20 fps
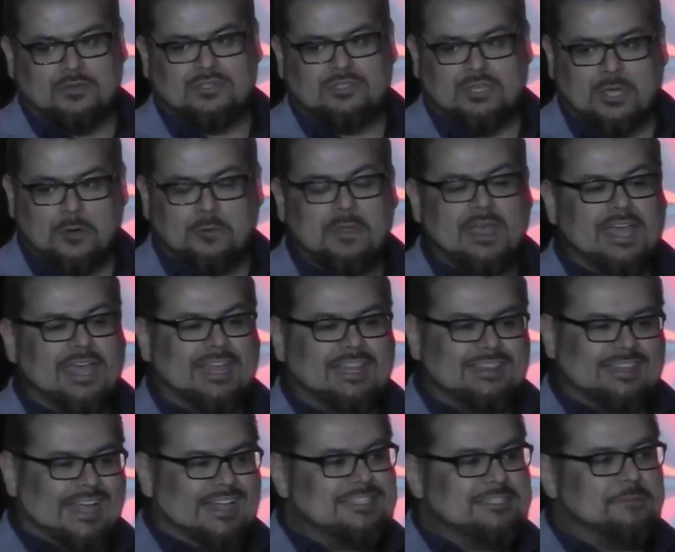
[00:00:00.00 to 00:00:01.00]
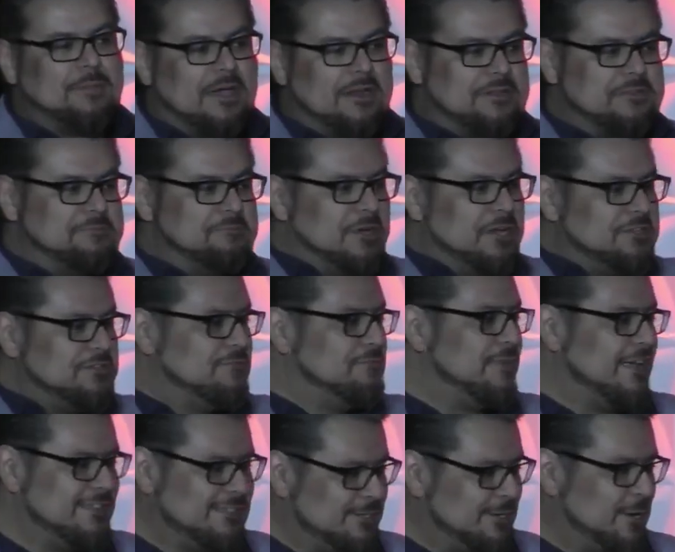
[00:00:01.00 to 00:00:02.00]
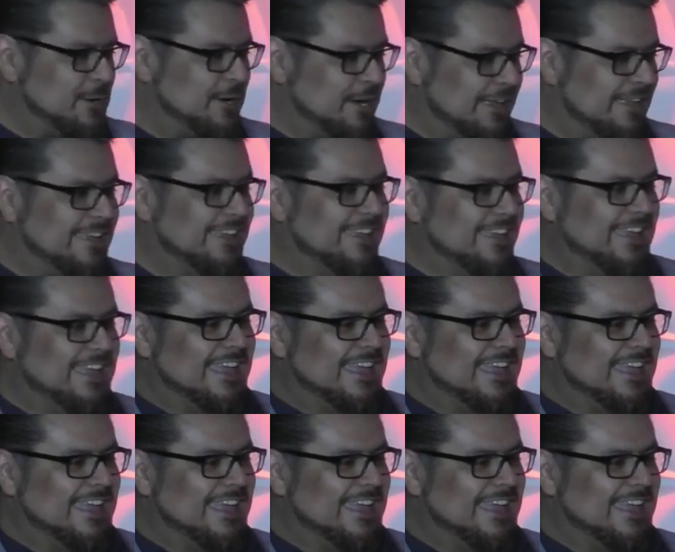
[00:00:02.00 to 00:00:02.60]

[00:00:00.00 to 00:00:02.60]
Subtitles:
So that's about as much of my story